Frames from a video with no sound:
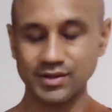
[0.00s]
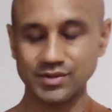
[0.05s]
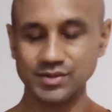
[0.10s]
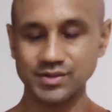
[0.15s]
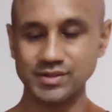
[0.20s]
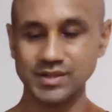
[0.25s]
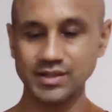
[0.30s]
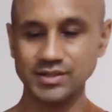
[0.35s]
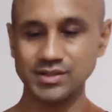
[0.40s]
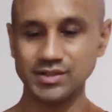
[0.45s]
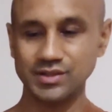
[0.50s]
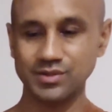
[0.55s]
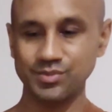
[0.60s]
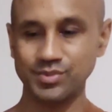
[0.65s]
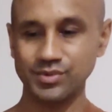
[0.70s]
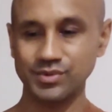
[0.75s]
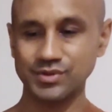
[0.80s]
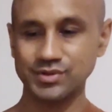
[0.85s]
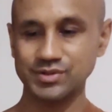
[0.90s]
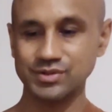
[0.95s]
So essentially the
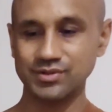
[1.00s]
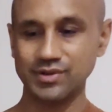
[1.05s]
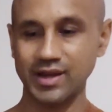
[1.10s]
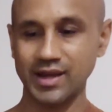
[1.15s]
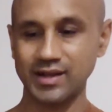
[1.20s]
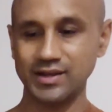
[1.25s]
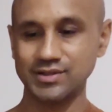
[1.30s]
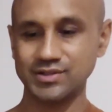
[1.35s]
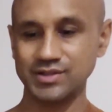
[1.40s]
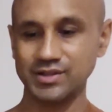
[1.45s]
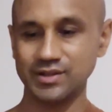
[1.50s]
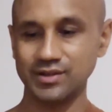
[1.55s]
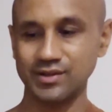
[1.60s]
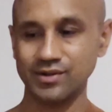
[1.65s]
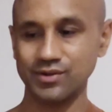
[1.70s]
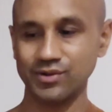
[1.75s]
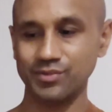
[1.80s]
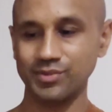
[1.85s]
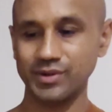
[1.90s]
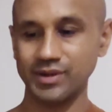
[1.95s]
Buddhist strategy in
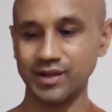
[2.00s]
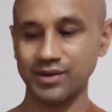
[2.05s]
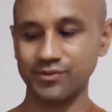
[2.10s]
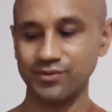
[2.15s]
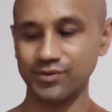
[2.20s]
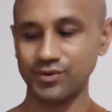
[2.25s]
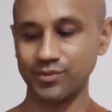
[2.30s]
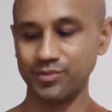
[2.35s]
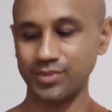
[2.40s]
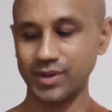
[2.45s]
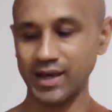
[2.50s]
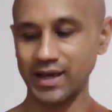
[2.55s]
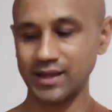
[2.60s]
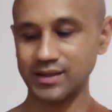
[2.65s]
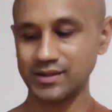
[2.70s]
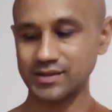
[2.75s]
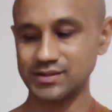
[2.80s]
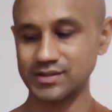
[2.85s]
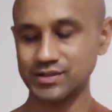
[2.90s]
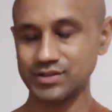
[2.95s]
the Noble Eightfold
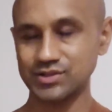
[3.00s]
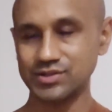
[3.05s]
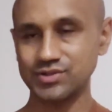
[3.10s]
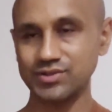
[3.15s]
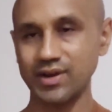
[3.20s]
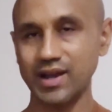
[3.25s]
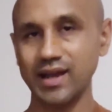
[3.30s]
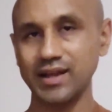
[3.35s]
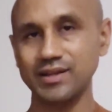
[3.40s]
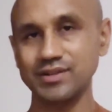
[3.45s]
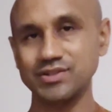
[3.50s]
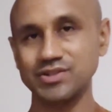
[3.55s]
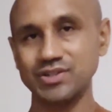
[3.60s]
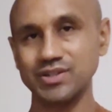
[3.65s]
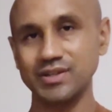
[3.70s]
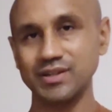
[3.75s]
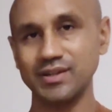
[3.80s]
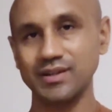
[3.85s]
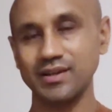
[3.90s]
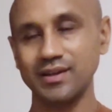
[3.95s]
Path, it's a
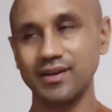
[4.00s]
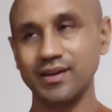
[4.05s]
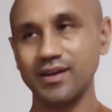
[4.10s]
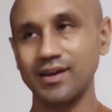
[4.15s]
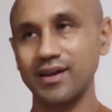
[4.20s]
strategy